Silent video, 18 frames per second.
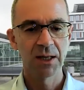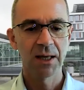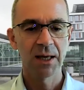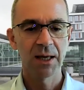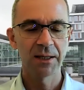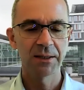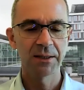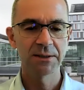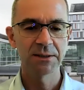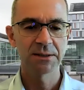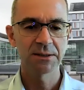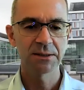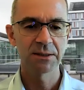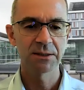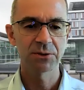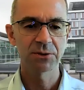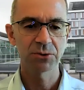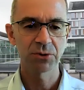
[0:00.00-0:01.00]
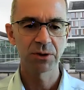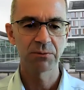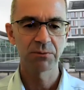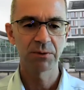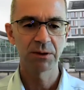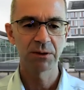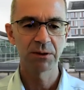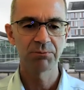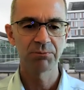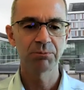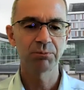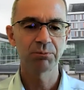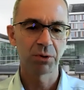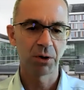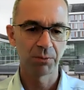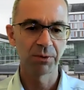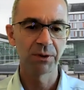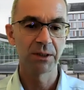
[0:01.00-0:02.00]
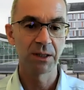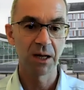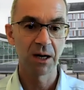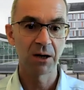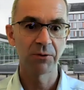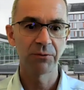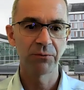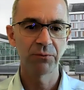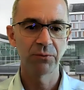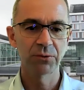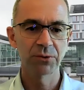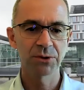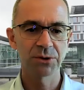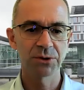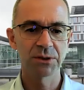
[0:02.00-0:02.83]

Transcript: ADC treatment, probably now in future